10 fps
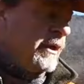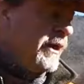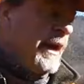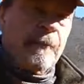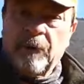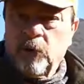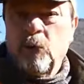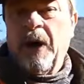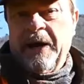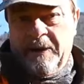the number
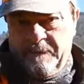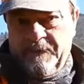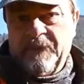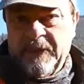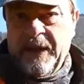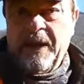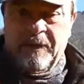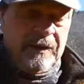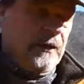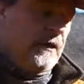one, eh,
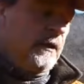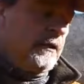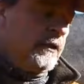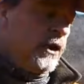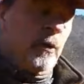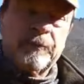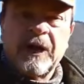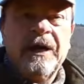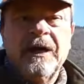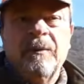the, the
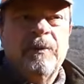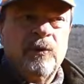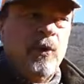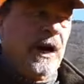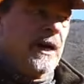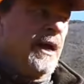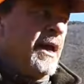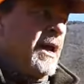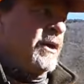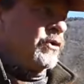Droptine number one.
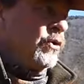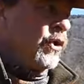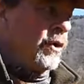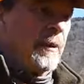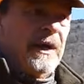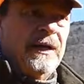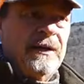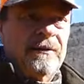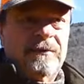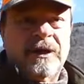So
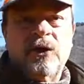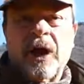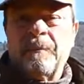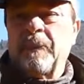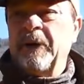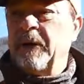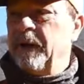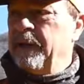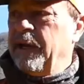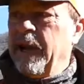normally the number,
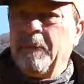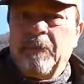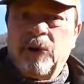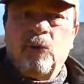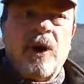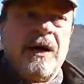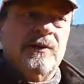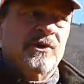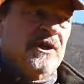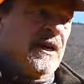the number
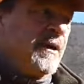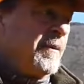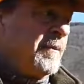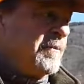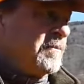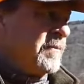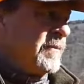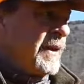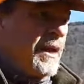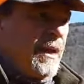ones
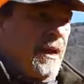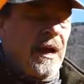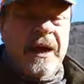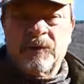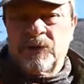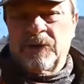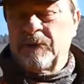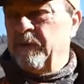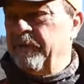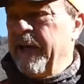um, has
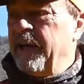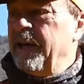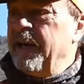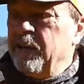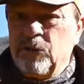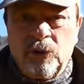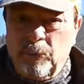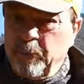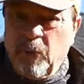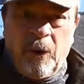uh, very
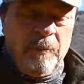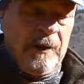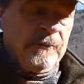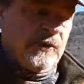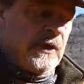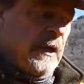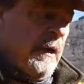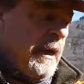little problems uh,